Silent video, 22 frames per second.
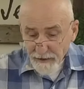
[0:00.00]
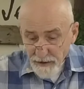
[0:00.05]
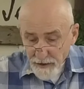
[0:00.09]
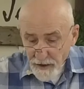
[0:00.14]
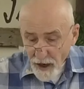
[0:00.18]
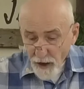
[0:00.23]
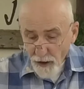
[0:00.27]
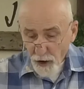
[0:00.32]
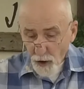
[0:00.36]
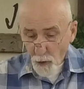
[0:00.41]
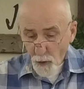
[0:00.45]

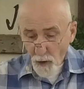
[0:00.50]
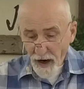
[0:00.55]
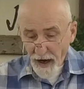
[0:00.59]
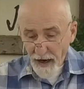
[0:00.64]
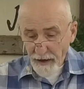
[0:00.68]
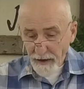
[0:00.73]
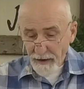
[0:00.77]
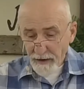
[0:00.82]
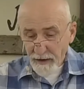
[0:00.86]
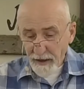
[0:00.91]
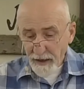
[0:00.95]
another
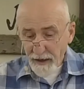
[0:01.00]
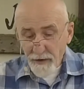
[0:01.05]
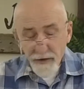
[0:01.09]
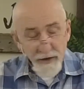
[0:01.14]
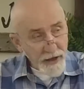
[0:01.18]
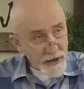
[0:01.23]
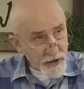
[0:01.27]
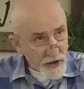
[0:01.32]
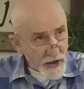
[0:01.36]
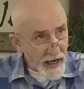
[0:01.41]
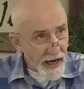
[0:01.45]
way. In
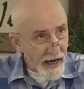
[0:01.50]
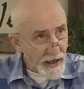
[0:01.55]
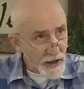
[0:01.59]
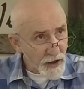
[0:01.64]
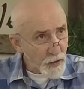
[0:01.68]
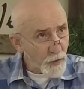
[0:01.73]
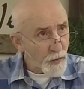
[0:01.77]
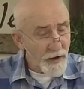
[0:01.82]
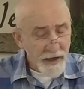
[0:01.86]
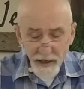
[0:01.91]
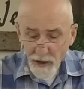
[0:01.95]
this
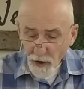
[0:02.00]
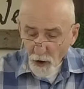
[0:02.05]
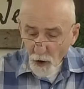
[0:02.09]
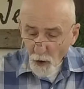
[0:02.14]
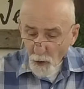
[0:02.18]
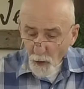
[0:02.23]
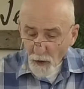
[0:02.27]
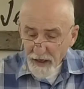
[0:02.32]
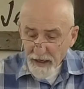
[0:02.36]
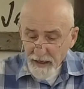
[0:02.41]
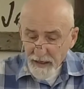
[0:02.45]
case, we
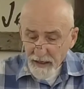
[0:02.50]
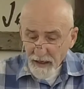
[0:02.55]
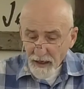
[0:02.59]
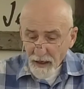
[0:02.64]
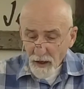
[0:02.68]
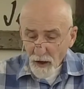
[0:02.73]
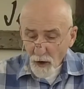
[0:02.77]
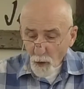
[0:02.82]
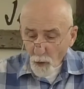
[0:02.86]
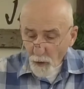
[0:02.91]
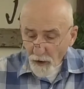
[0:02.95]
agree
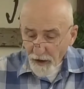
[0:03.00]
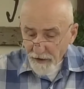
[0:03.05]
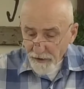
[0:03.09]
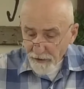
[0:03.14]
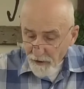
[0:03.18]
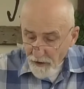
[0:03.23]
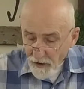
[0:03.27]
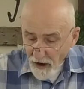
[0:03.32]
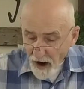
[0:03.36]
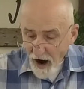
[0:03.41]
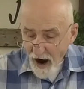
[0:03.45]

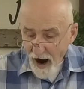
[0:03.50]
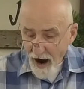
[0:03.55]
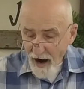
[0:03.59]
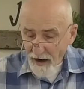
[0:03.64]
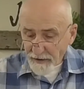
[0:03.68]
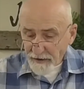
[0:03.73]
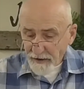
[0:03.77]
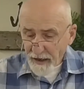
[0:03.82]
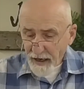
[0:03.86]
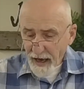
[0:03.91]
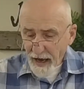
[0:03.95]
with
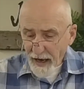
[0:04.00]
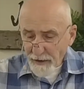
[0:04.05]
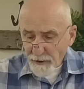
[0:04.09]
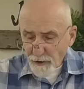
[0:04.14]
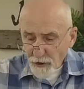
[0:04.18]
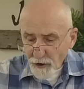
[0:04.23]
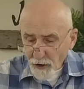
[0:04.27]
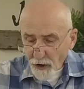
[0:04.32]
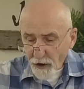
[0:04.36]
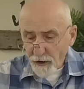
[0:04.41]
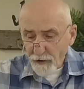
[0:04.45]
God and
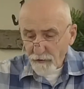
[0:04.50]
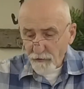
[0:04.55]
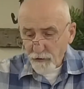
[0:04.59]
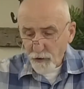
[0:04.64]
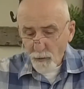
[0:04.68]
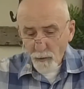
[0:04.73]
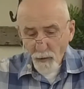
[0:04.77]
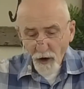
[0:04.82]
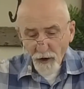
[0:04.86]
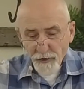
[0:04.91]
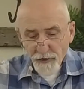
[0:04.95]
turn
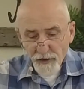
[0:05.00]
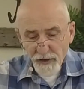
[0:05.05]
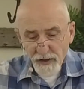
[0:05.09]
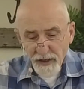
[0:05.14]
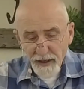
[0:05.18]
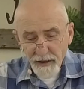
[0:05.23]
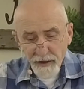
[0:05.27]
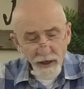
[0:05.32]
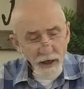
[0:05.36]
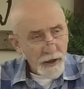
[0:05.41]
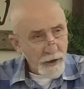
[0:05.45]
from our
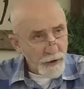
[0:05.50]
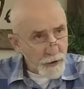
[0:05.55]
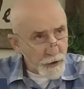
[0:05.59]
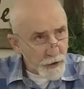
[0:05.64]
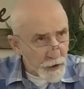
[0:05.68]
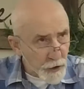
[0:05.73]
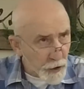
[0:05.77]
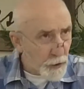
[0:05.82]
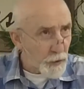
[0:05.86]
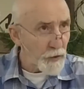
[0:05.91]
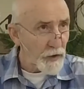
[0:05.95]
sin
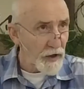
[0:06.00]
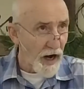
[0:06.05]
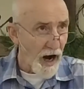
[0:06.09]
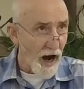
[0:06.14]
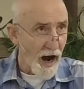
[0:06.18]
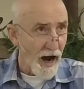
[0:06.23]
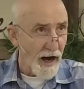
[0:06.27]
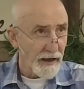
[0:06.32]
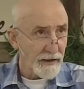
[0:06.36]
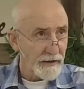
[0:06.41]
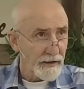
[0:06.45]
to
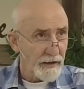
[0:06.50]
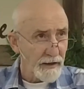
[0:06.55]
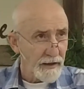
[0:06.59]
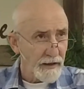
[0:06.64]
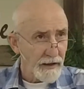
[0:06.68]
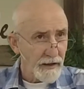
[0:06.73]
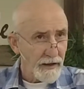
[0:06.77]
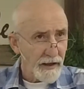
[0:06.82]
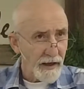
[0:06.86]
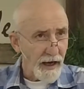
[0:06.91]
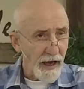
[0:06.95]
God
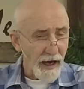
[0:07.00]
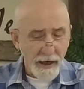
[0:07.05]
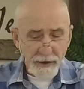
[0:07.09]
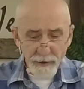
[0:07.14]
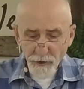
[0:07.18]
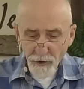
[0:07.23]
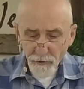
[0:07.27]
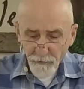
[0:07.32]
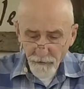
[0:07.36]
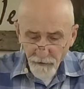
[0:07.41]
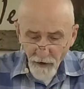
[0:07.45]
and
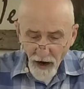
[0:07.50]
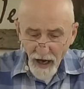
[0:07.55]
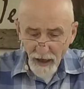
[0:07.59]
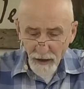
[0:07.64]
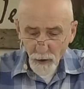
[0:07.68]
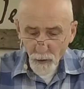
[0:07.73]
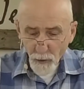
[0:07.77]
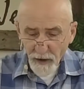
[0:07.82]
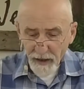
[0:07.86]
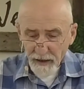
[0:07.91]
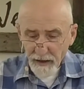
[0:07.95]
to
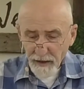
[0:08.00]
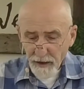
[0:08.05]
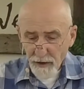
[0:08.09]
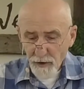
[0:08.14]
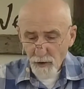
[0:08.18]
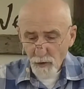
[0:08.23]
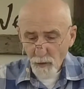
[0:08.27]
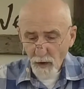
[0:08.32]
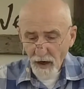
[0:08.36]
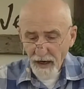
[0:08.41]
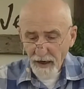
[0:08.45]
following
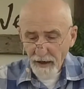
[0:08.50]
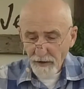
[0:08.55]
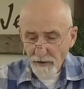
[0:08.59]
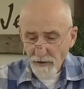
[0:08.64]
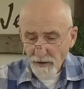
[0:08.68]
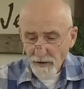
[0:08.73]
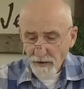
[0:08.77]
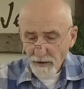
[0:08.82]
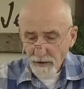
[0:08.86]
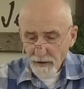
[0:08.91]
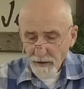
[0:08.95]
His
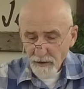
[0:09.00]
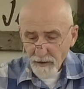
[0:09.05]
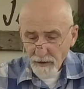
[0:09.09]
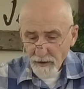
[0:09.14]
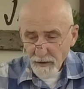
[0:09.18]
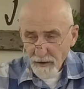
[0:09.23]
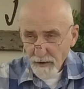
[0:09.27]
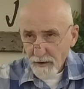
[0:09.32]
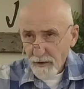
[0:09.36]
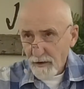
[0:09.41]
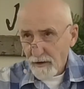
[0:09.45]
ways.
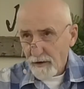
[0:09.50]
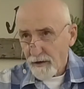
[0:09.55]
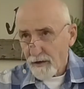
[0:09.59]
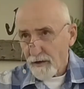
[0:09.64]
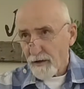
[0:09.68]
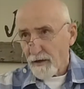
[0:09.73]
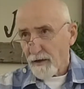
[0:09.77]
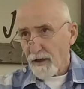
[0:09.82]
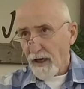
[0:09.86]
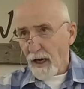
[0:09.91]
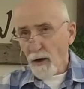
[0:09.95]

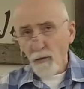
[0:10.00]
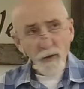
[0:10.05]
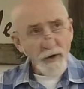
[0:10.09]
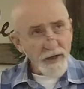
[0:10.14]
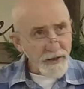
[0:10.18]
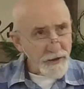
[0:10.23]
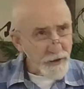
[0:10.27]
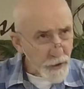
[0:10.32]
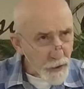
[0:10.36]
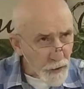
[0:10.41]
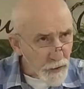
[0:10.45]
And we
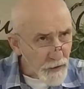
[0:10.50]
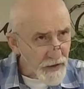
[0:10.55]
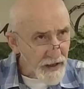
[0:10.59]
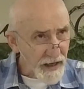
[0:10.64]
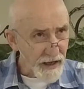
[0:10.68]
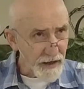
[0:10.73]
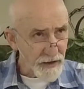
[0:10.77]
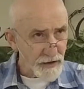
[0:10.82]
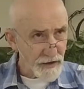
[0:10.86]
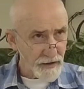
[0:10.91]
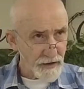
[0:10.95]
do
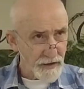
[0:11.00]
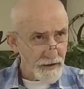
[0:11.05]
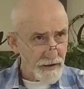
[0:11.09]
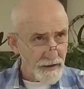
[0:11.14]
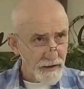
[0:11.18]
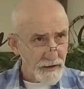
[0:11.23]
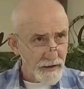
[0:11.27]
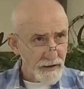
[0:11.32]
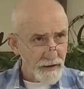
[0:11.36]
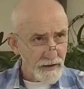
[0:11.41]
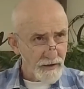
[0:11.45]
this
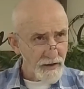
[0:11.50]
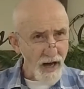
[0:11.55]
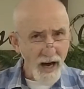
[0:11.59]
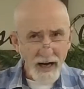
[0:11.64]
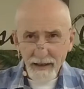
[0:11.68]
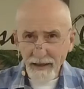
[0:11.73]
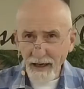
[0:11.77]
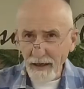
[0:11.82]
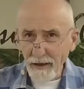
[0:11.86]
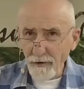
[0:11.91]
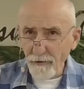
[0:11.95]

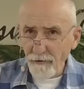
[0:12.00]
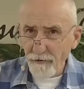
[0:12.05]
not out of